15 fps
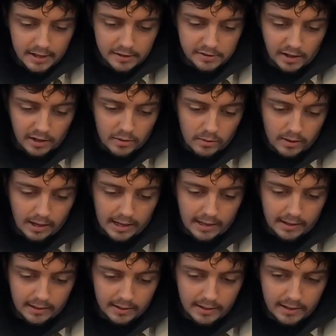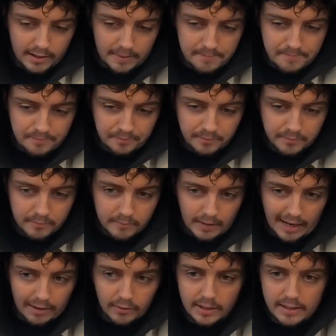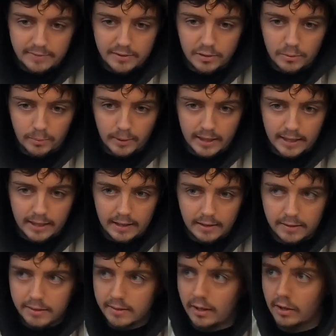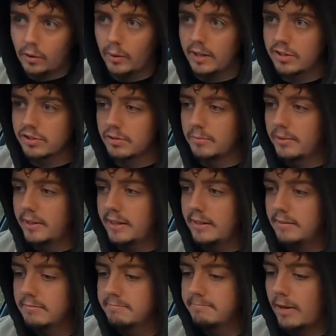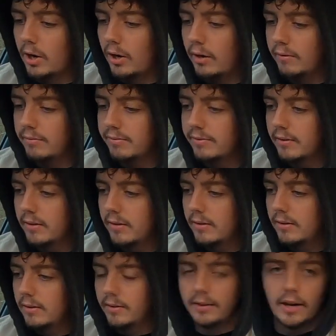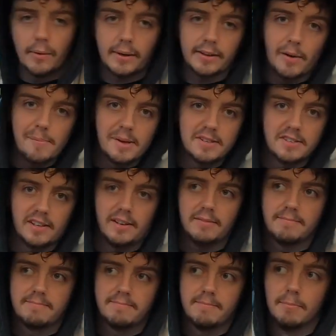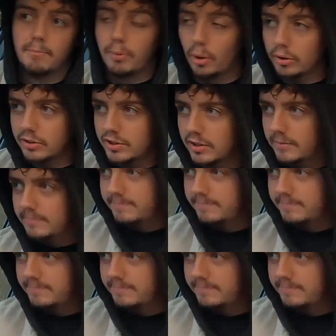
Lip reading: So I'll leave you with a quick summary of, no, I don't miss it. But